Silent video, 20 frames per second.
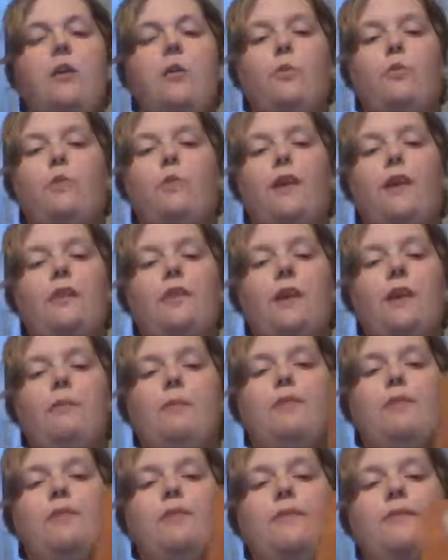with it,
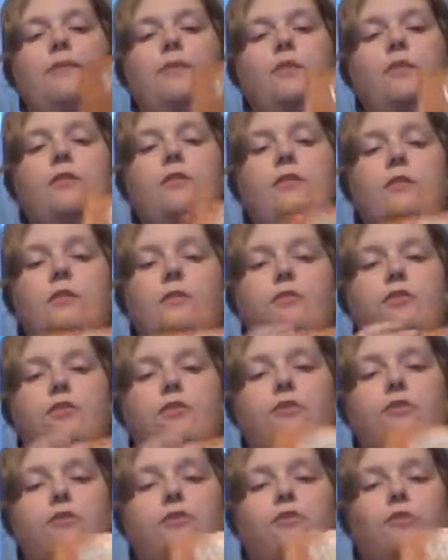but this is just different
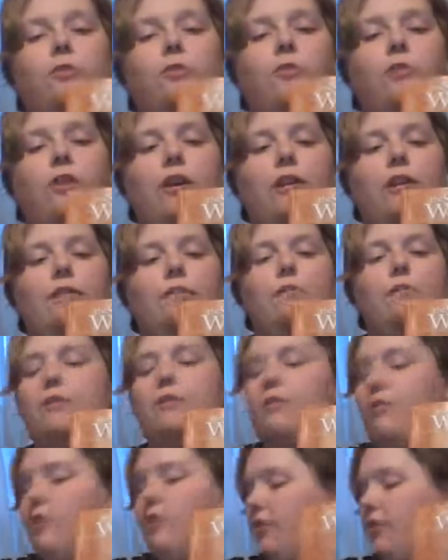stories.
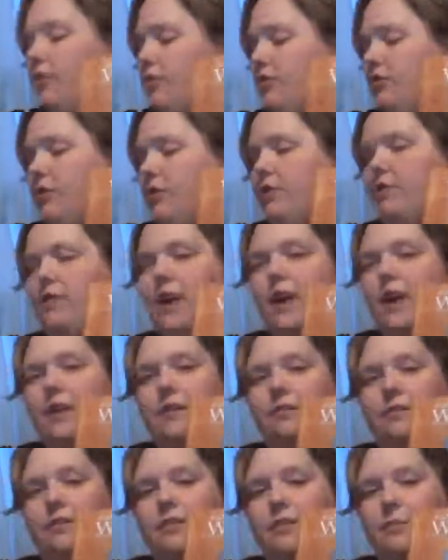Mystery of History is kind
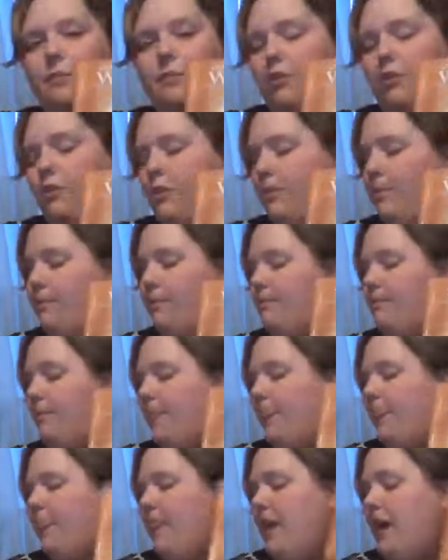of similar.
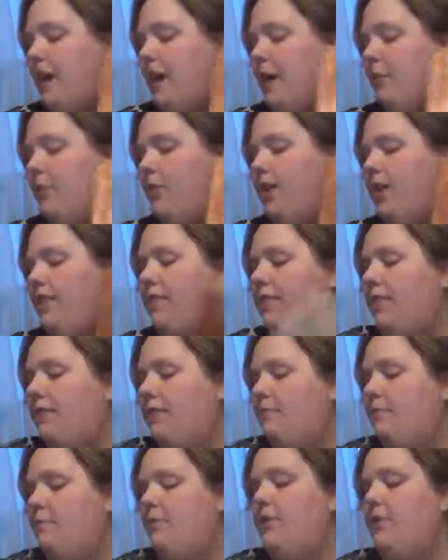And with
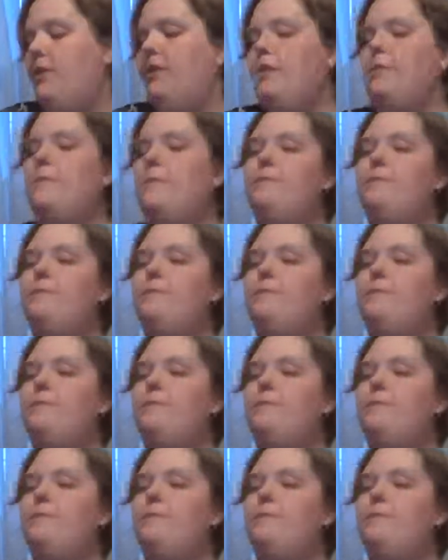this book,